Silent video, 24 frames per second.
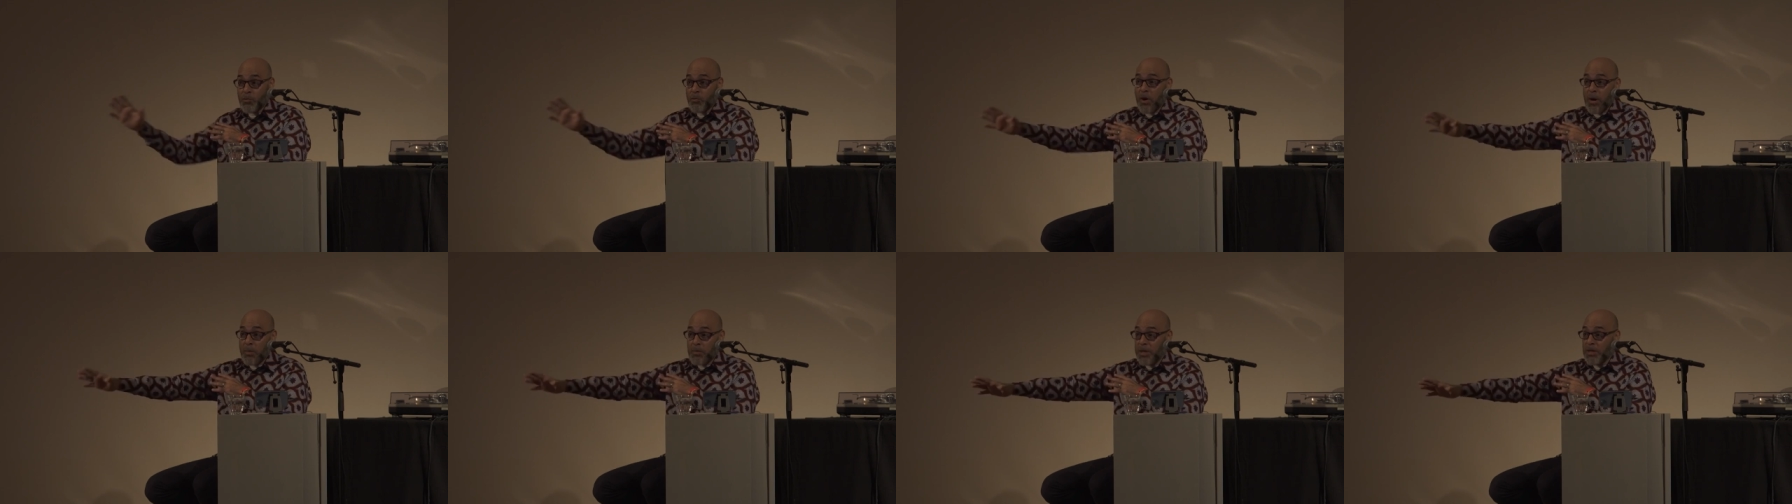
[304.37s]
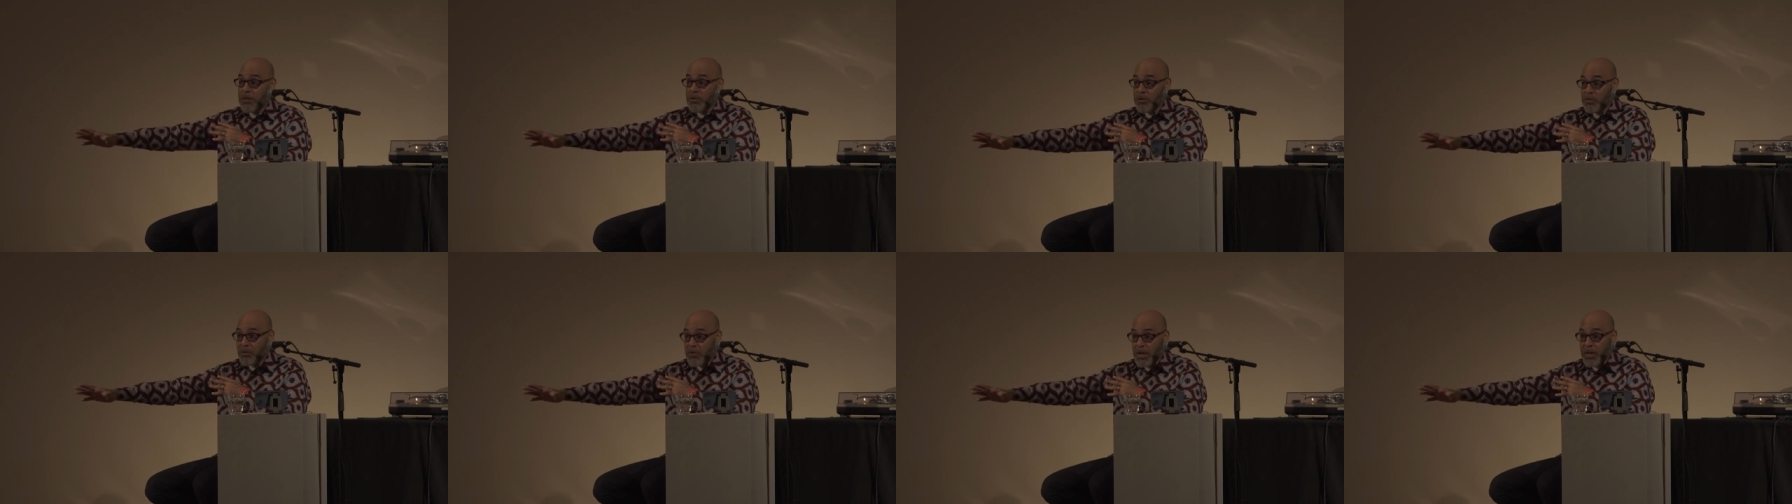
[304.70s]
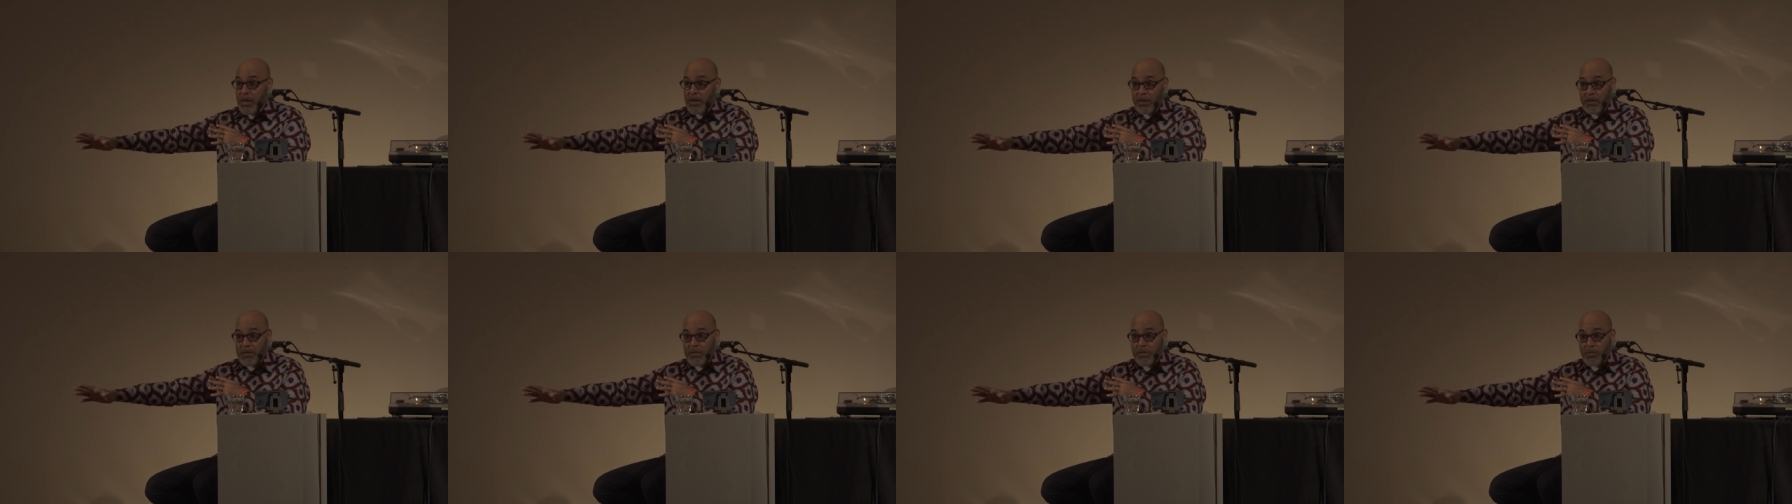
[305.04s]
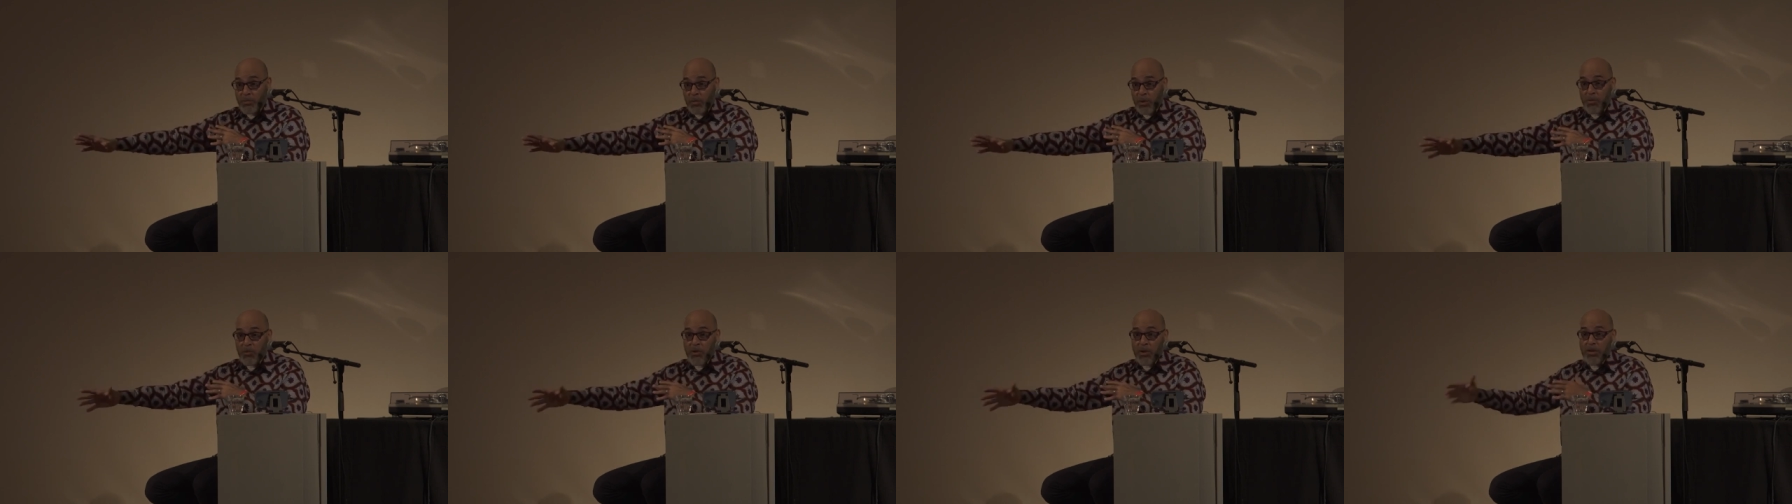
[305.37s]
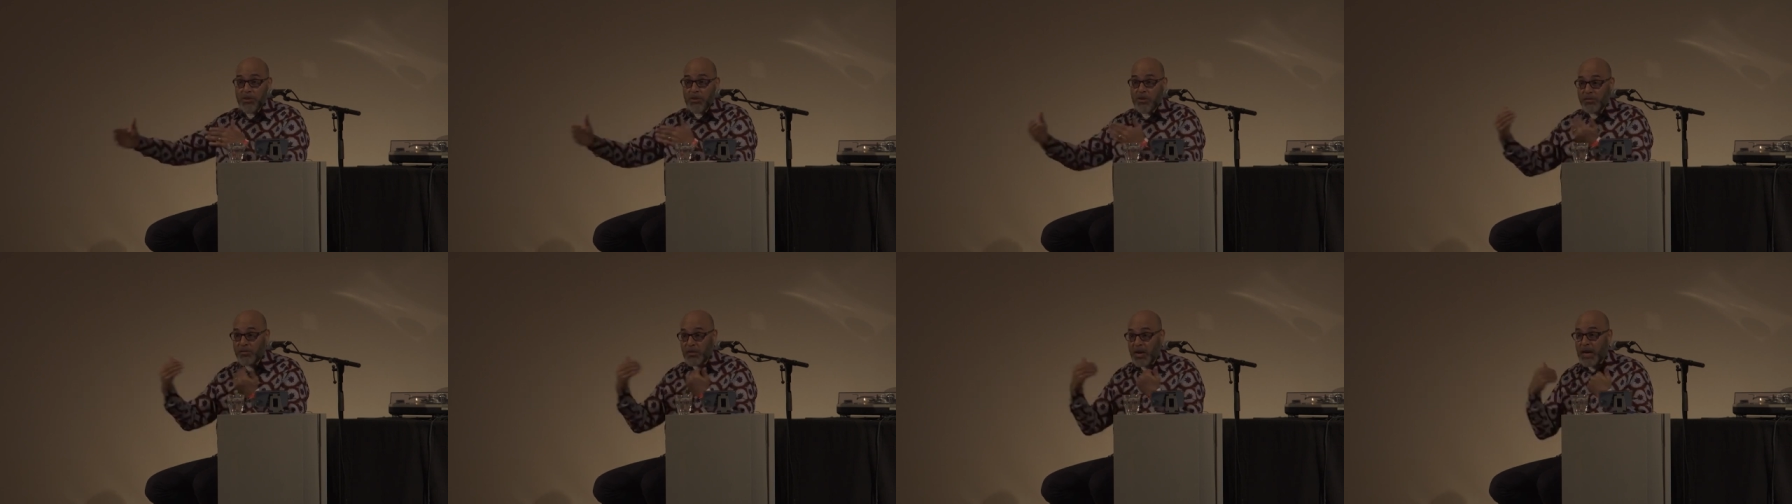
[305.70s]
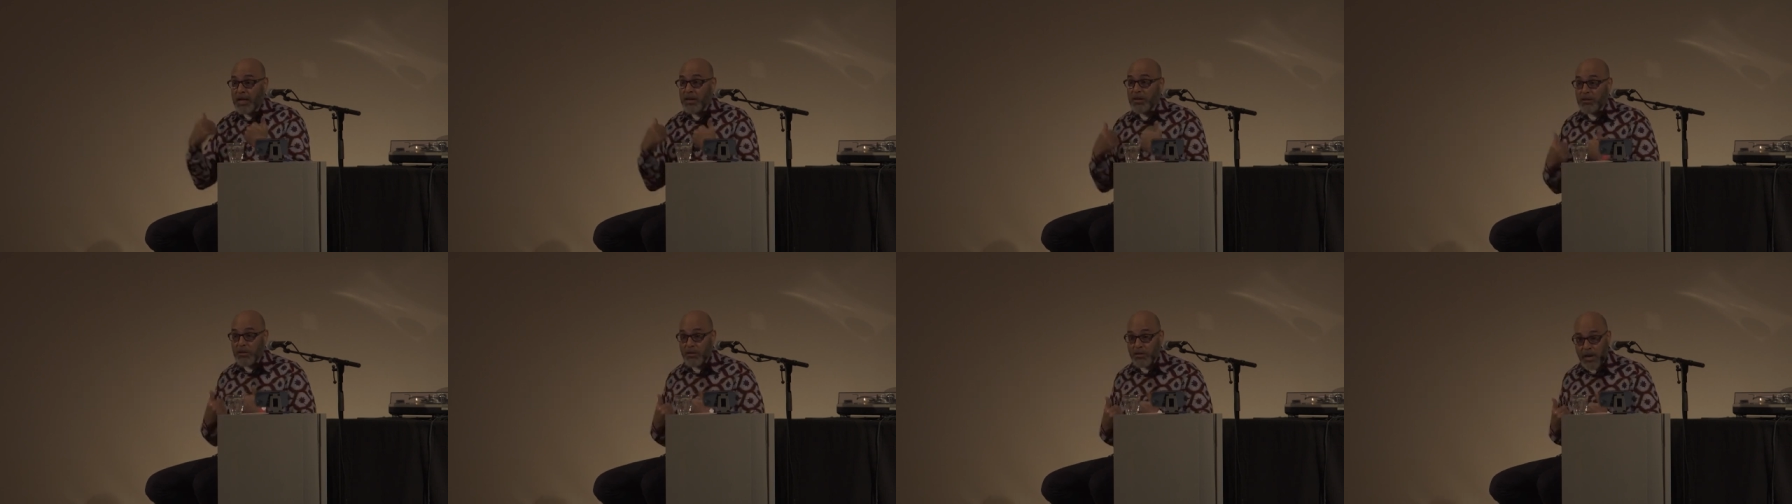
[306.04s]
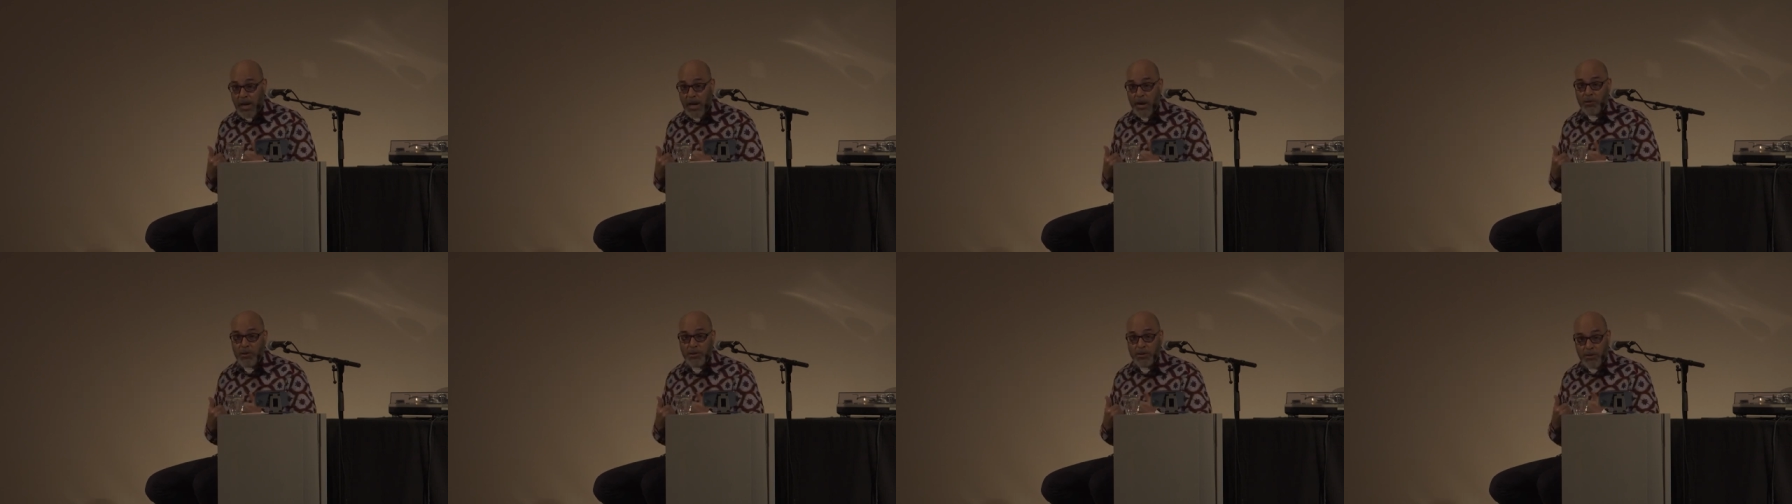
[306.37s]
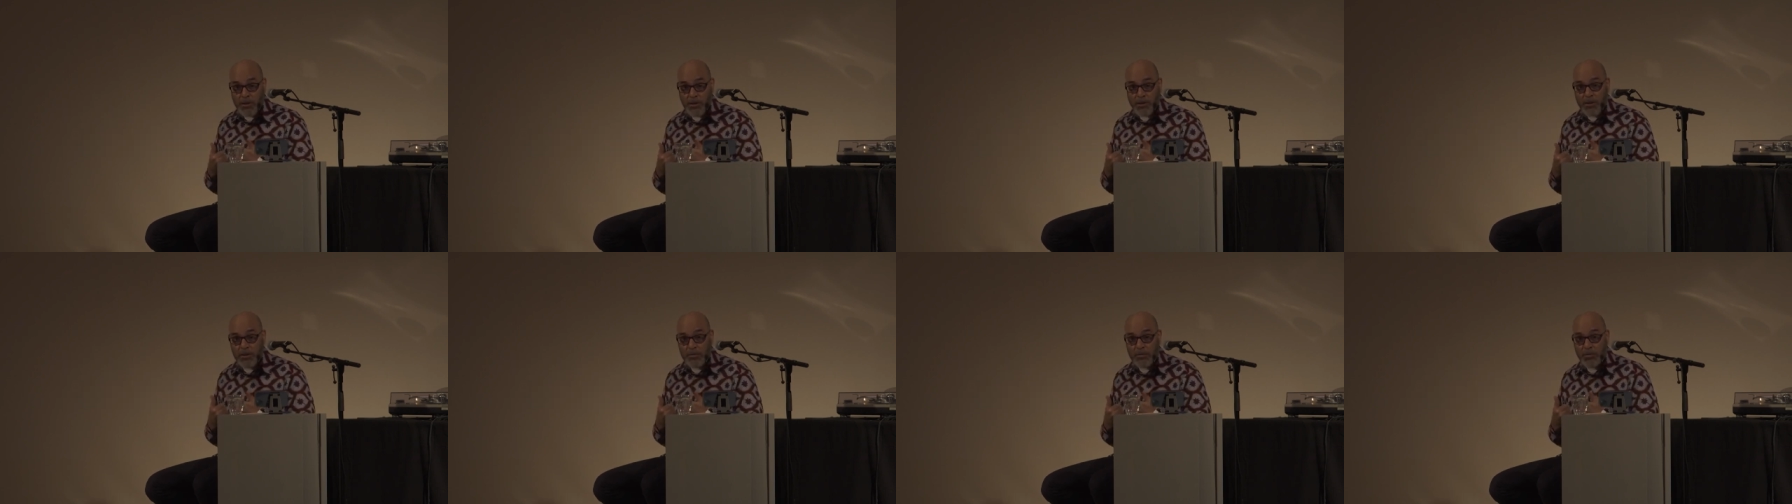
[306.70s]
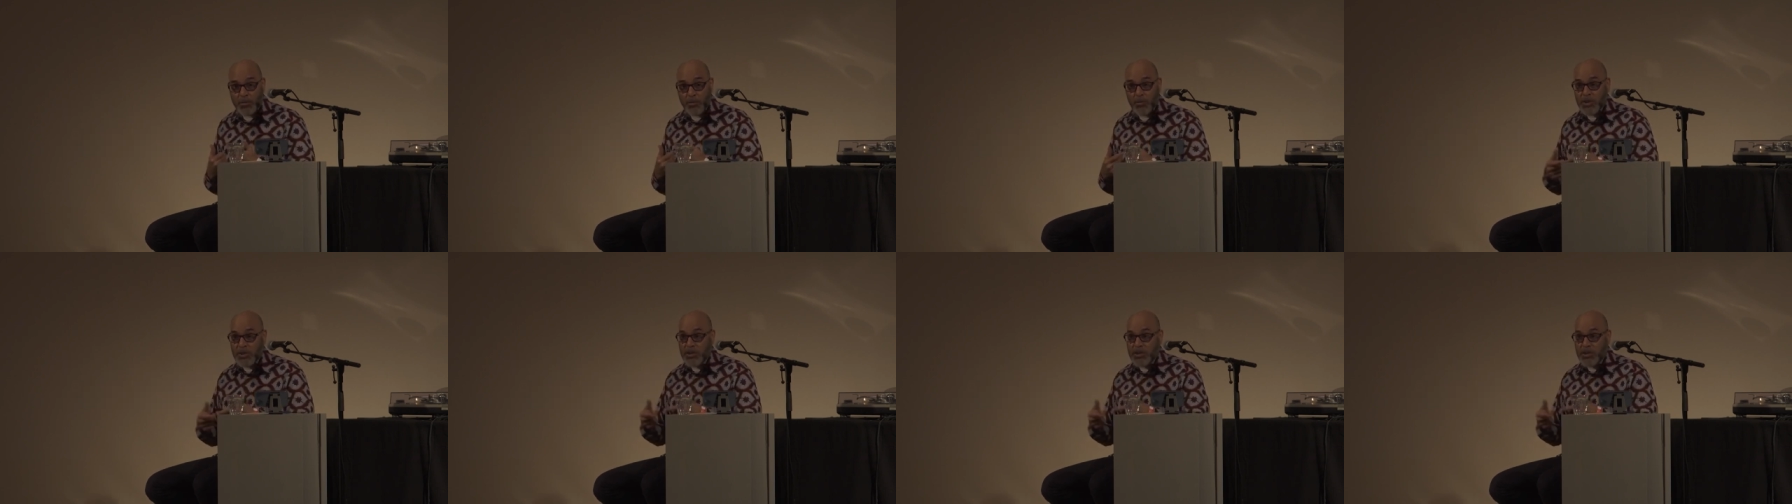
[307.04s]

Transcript: Kwame Ture's. We want to define it on our terms,